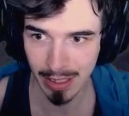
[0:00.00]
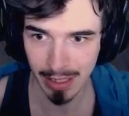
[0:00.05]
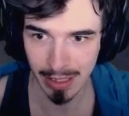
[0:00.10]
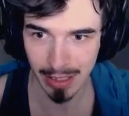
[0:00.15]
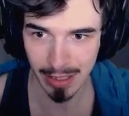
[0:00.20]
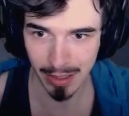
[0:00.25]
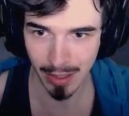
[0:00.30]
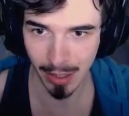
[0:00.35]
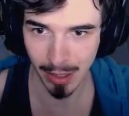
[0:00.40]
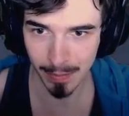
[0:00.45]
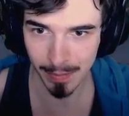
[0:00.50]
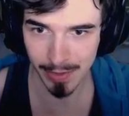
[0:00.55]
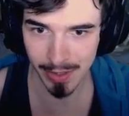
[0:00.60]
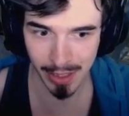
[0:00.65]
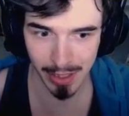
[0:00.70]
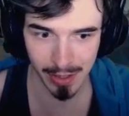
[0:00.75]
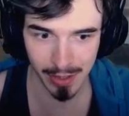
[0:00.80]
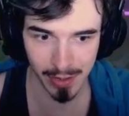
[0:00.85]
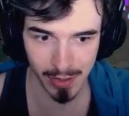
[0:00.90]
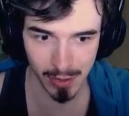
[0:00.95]
Here comes
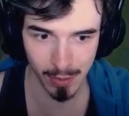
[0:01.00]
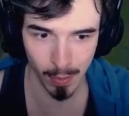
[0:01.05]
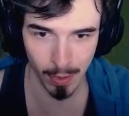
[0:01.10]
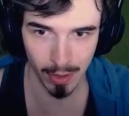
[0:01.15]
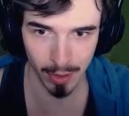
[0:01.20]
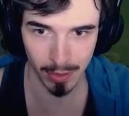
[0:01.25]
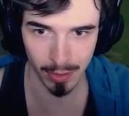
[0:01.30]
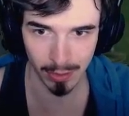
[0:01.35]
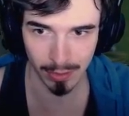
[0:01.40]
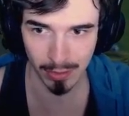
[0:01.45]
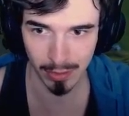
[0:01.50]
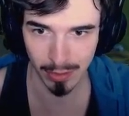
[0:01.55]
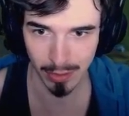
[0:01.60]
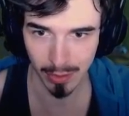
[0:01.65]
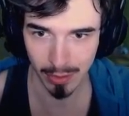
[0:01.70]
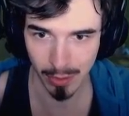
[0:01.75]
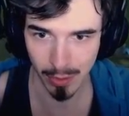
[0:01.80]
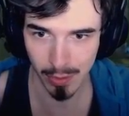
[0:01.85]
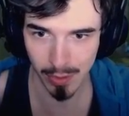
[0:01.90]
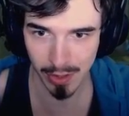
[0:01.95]
Ziggs as well.
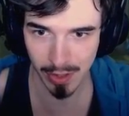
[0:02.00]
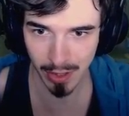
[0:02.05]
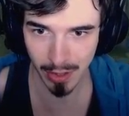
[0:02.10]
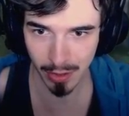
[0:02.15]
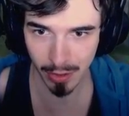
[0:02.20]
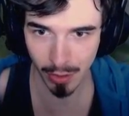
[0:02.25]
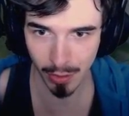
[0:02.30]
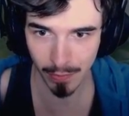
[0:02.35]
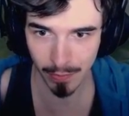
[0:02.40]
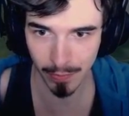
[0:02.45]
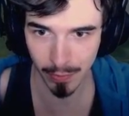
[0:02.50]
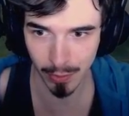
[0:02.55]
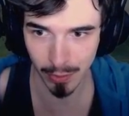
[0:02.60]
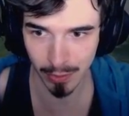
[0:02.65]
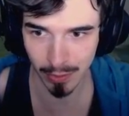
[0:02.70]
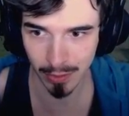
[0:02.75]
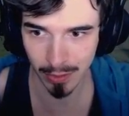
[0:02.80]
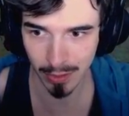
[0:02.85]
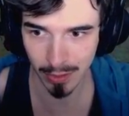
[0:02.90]
Who's he going to go for?